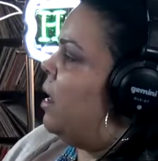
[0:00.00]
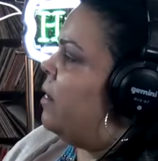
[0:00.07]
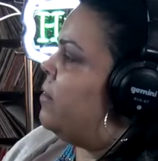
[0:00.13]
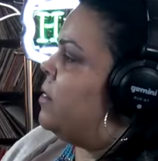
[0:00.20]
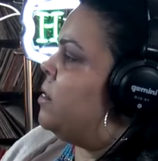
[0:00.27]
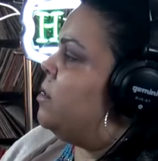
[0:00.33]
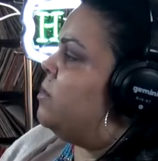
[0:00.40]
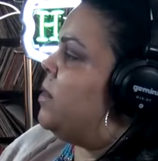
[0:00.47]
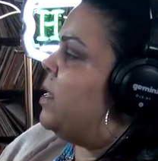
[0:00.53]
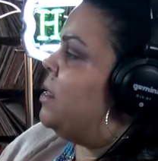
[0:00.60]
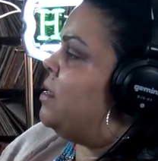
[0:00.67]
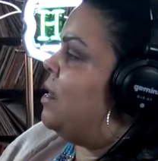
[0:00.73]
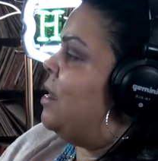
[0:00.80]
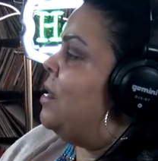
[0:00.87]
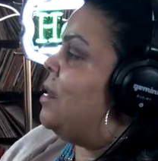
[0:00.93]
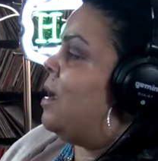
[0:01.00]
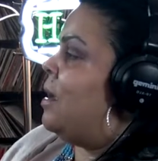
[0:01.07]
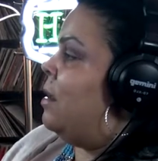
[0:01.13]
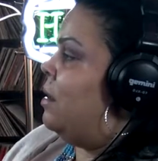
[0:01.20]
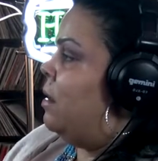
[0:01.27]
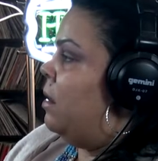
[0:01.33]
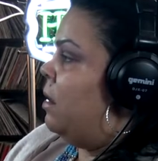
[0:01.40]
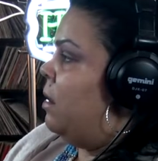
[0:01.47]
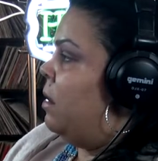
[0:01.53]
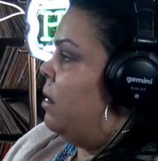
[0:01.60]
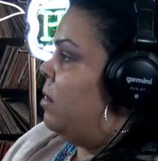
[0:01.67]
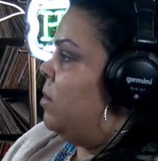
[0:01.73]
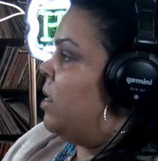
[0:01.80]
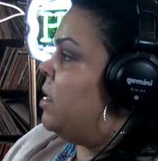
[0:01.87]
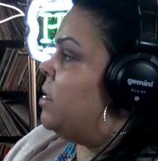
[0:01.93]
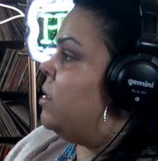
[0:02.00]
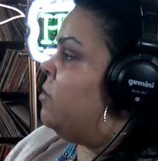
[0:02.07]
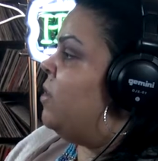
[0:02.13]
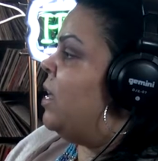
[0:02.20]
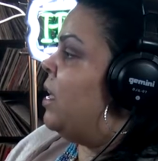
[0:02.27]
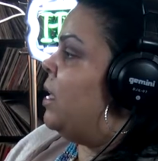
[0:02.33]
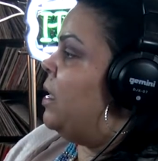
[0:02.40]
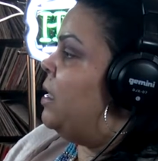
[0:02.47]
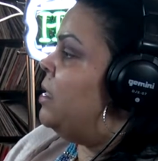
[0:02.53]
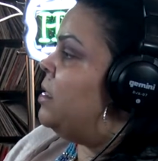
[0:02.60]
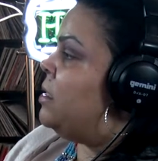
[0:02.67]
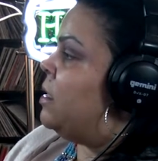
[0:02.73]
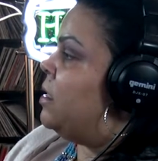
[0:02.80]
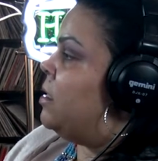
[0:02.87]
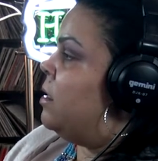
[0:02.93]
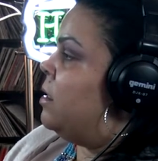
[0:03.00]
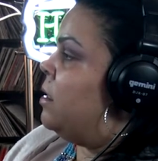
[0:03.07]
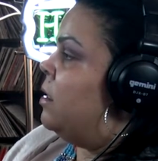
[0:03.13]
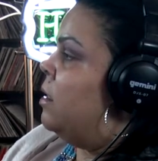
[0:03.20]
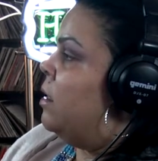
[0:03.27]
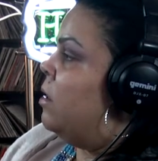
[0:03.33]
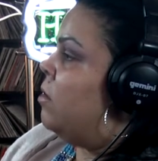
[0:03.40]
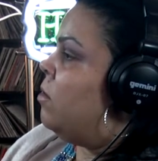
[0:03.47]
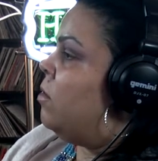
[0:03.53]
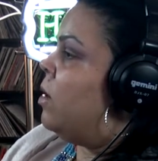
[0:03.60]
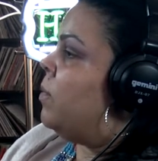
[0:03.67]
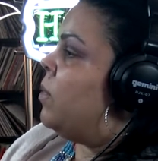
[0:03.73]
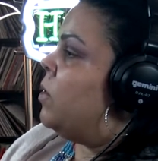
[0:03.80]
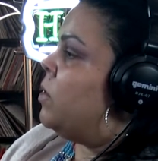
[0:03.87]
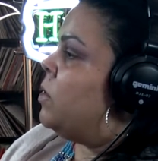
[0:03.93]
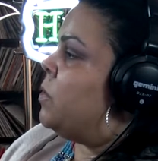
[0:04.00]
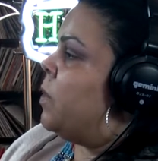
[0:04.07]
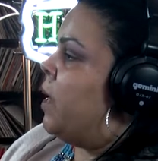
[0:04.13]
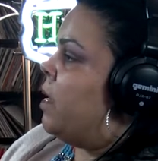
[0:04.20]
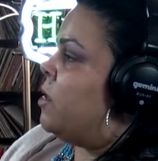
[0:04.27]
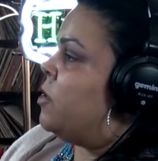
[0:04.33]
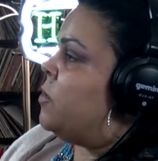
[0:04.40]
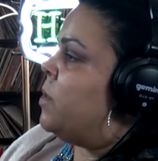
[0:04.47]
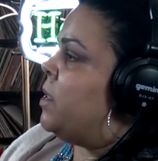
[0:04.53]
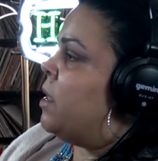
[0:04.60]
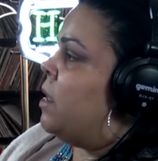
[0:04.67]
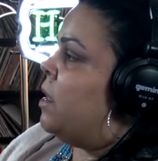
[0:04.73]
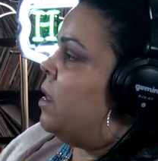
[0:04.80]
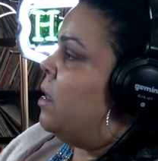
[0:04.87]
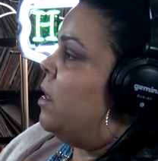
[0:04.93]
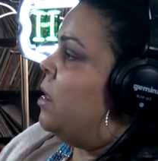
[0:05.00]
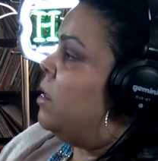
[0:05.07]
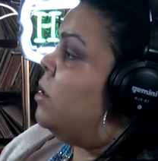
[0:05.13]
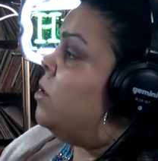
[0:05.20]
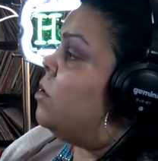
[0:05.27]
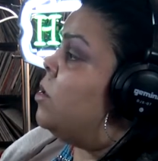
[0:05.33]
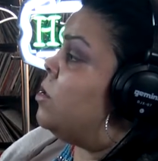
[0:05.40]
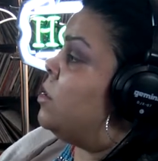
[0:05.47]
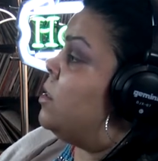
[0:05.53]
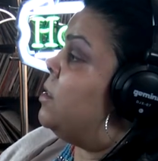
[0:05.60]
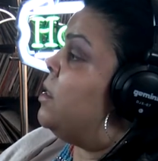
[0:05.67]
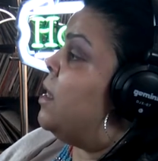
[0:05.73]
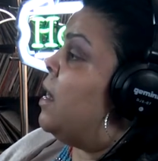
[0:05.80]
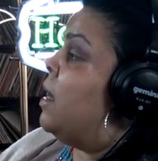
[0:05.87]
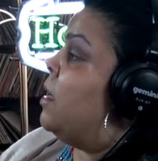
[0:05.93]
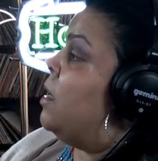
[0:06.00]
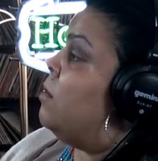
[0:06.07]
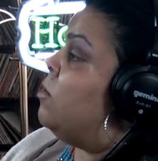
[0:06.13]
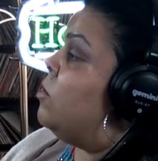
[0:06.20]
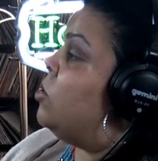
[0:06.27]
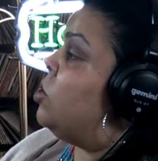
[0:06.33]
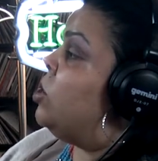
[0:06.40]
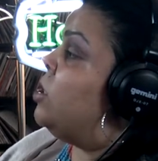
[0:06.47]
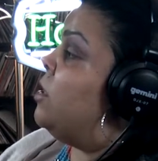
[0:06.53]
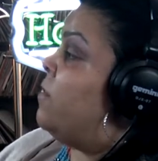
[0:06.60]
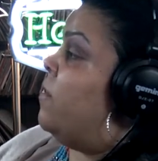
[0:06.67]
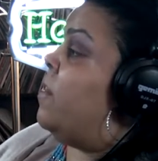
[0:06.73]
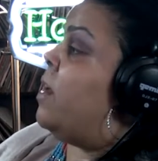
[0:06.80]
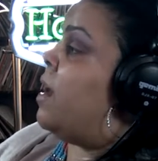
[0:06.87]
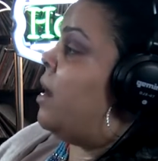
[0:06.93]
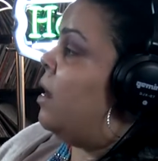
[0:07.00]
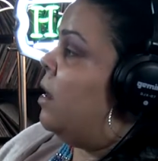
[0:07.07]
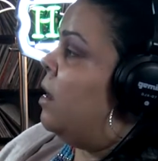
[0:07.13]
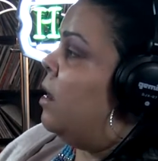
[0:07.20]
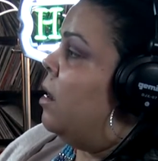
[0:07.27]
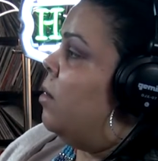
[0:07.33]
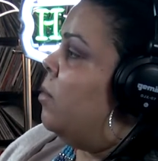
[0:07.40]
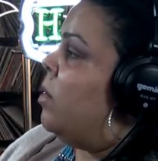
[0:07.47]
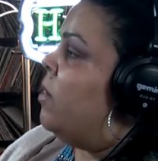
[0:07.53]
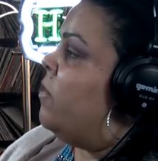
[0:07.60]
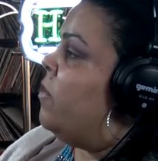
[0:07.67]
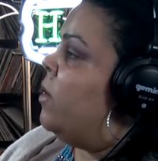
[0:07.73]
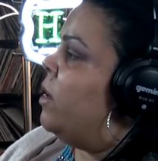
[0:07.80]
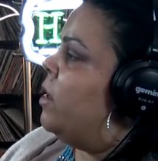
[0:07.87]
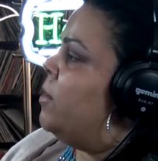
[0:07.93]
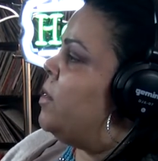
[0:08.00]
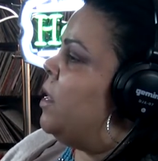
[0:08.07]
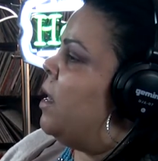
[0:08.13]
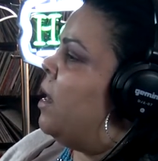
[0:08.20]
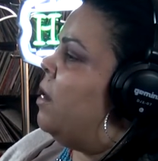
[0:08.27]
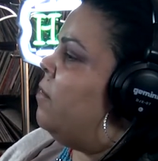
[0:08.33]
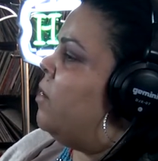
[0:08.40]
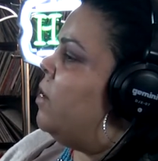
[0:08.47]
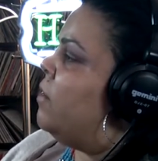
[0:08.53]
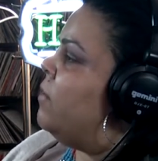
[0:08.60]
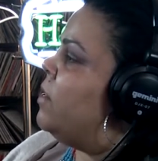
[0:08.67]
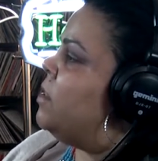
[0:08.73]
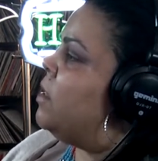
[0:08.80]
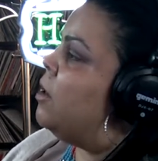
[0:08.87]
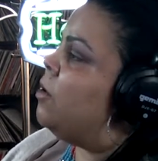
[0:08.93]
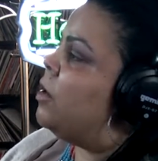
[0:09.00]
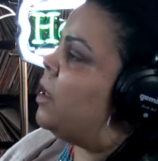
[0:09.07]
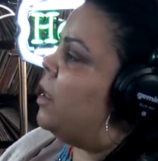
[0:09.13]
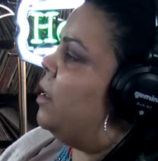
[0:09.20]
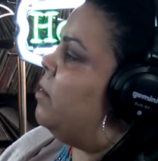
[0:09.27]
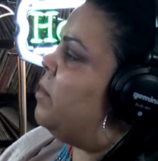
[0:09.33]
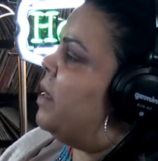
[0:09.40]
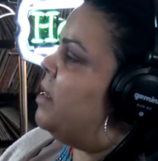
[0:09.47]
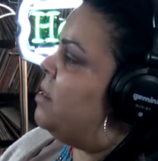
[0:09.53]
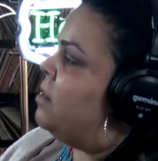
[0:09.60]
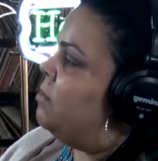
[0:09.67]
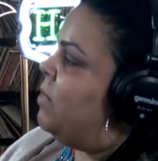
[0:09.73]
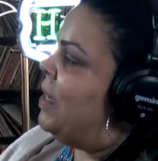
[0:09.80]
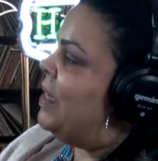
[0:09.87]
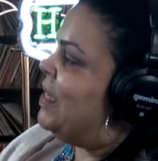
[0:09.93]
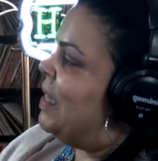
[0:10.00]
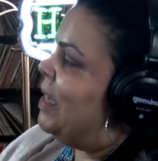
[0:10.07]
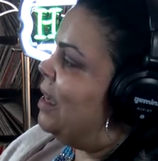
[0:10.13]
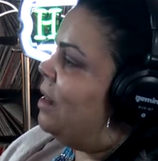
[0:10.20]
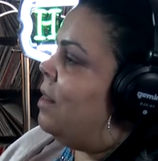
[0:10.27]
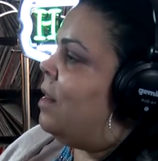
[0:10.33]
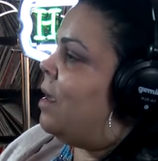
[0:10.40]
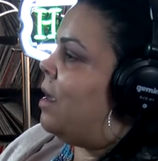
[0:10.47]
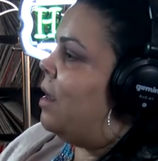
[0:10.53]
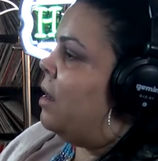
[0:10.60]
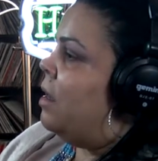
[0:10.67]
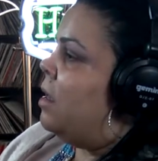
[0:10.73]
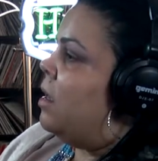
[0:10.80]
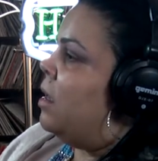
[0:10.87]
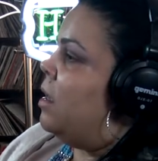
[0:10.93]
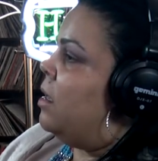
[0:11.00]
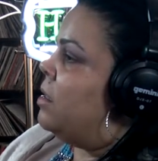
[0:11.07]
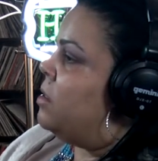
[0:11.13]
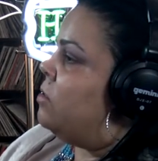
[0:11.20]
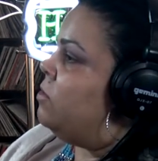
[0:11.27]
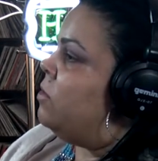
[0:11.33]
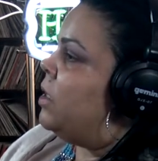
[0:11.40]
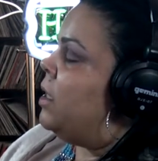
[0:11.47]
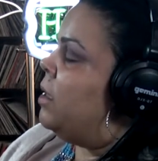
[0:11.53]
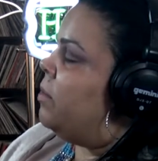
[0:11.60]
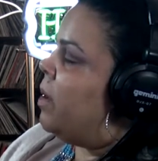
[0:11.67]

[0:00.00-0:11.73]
that he has to maintain that. Because it's really easy to grow up with those manners, but then, your society will shift that. But for him to have enough integrity to maintain that, it's